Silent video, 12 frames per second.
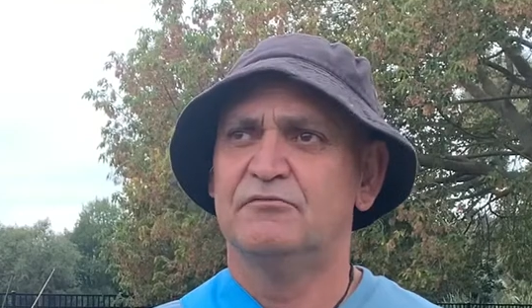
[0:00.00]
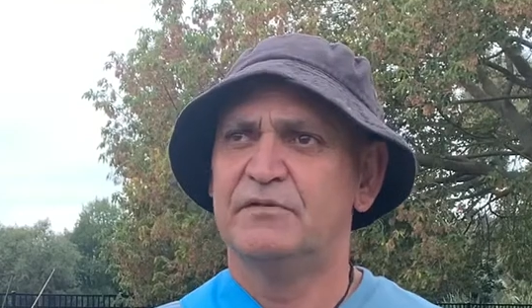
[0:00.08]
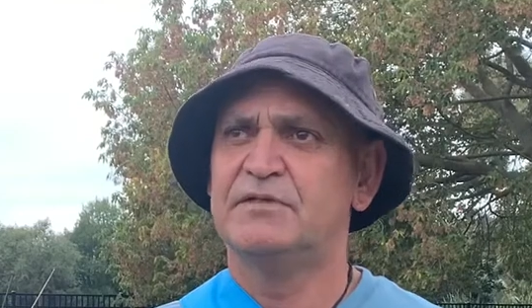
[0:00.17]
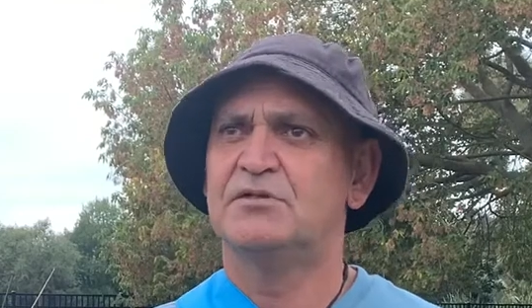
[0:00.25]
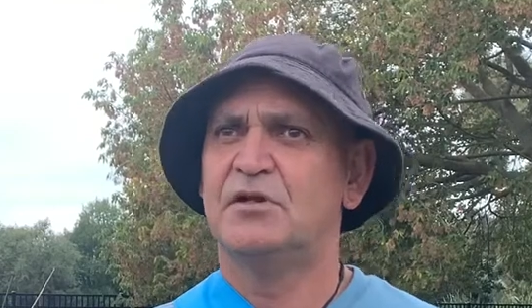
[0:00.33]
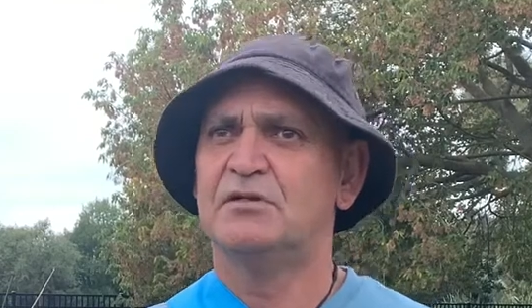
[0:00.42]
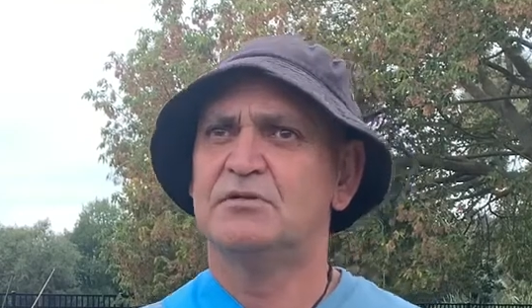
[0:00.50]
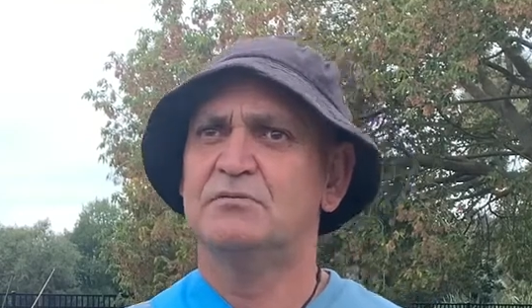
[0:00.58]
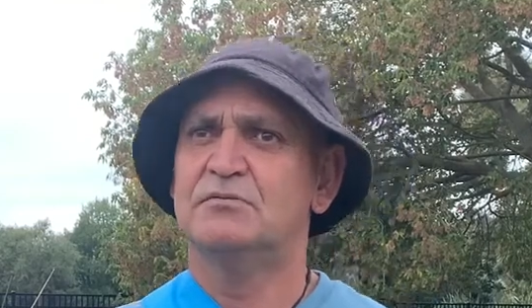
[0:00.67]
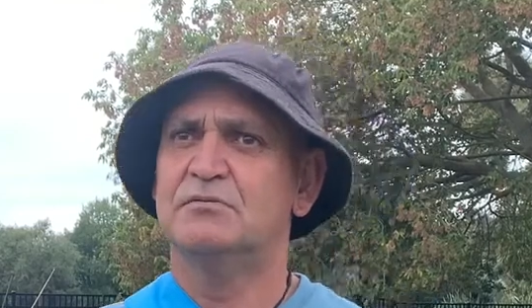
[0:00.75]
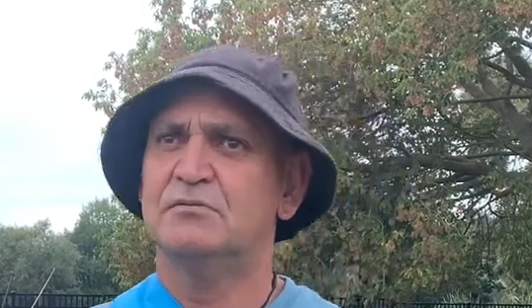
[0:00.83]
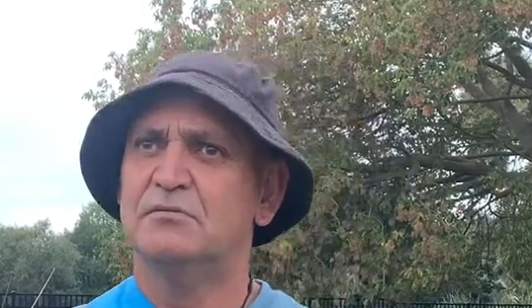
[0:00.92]

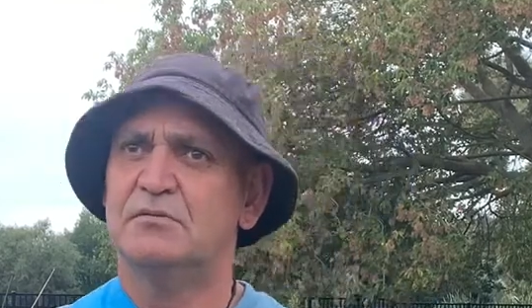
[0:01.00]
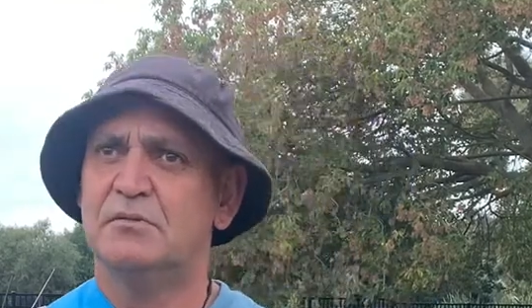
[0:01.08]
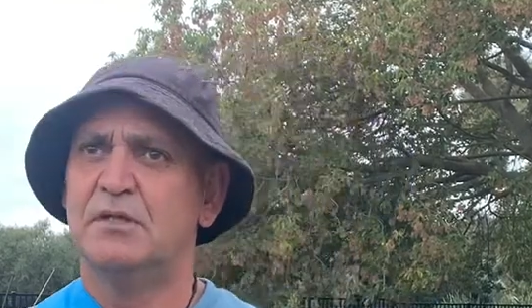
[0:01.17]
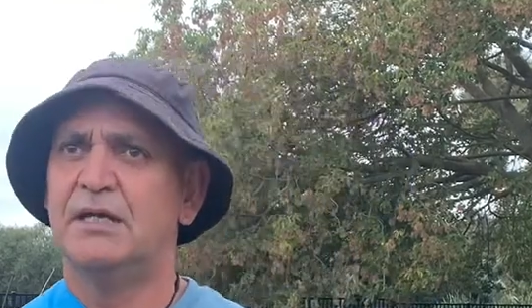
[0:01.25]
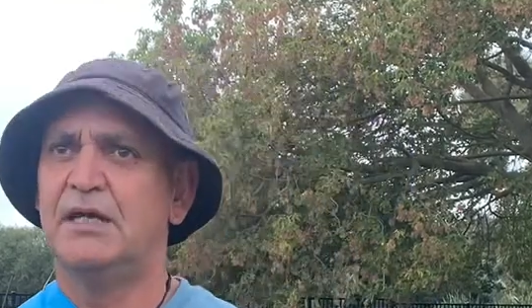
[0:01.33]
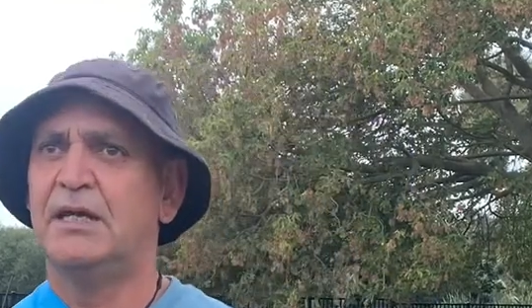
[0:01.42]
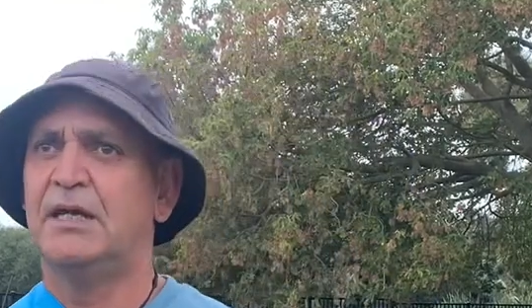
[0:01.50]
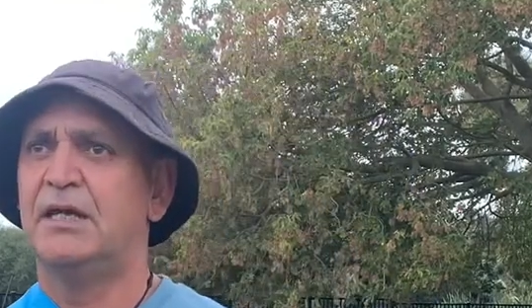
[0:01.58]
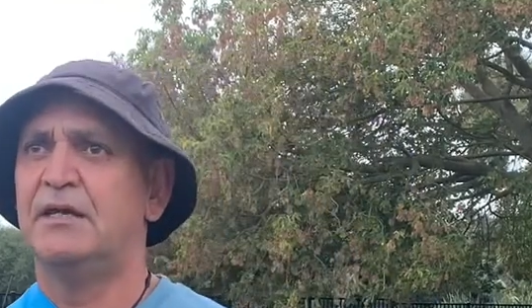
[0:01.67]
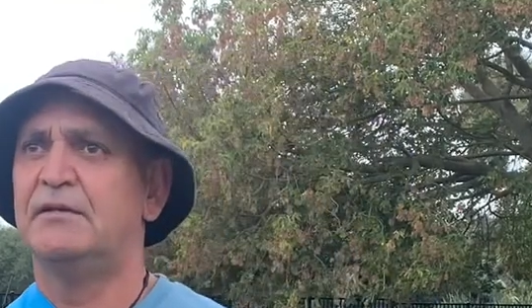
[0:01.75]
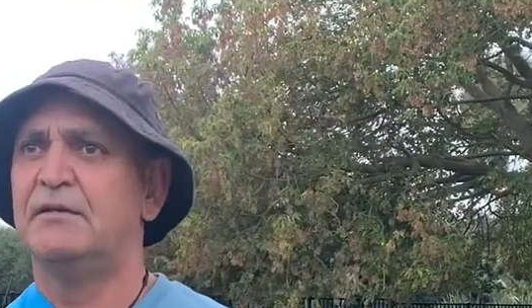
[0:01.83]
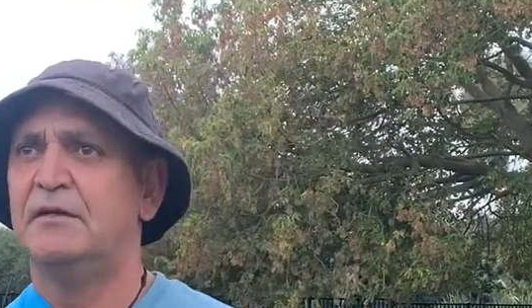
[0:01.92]
recycle. And,